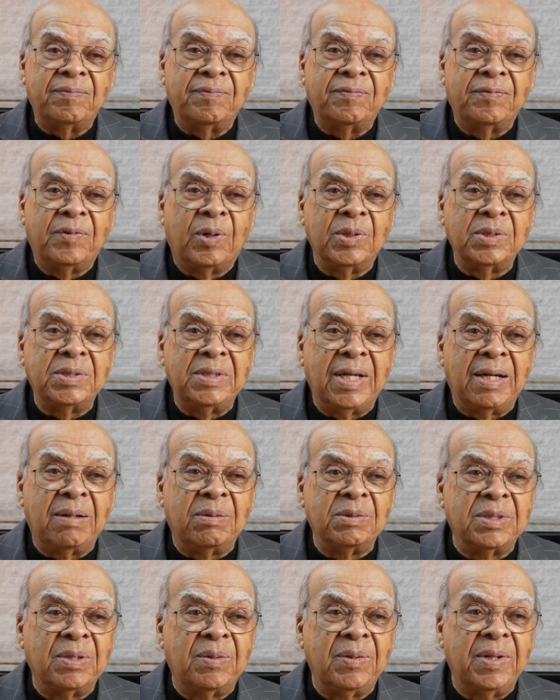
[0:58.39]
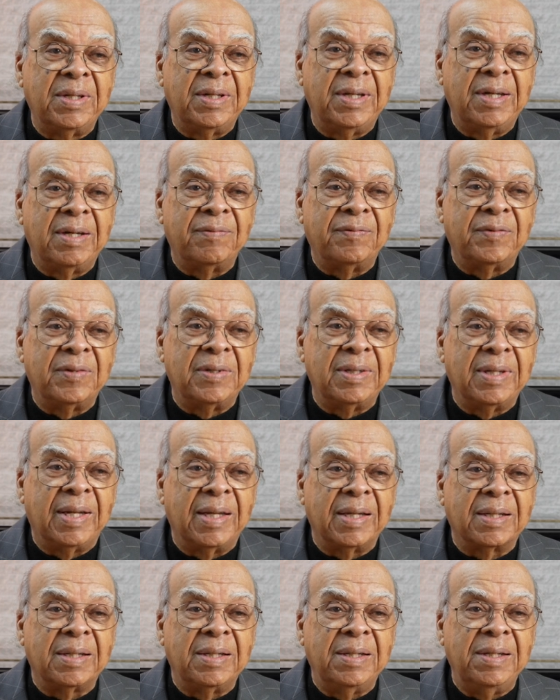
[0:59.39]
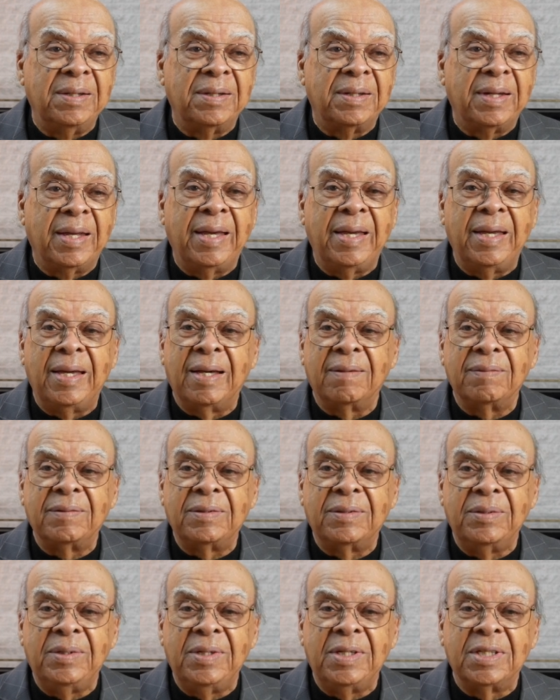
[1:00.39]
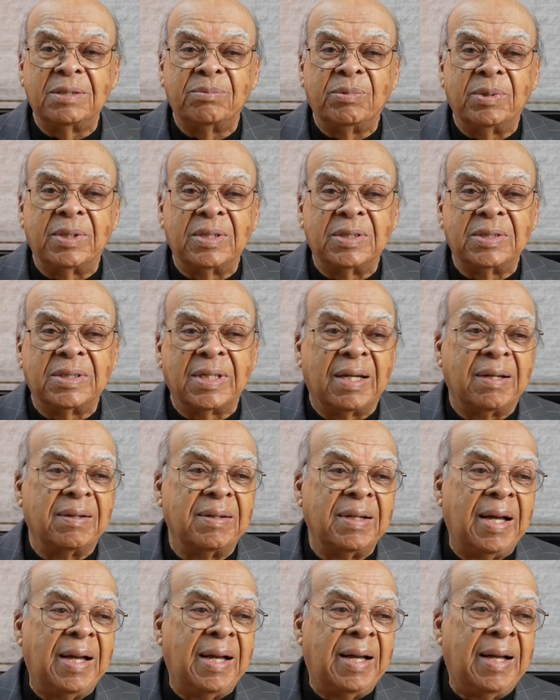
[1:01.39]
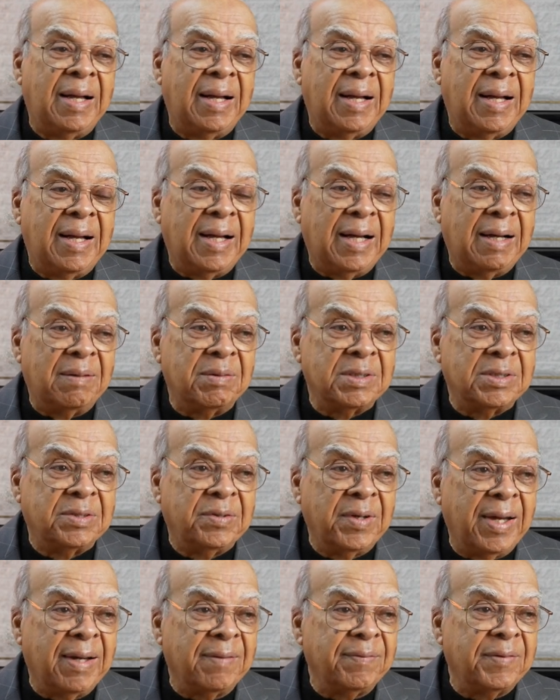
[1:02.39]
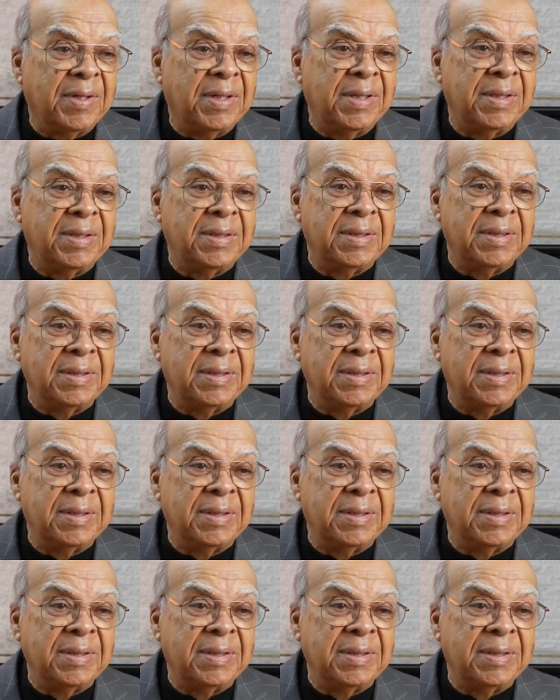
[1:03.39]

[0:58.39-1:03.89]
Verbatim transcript: fortunate I was only there for like a year and a half, two years, because I, I was drafted and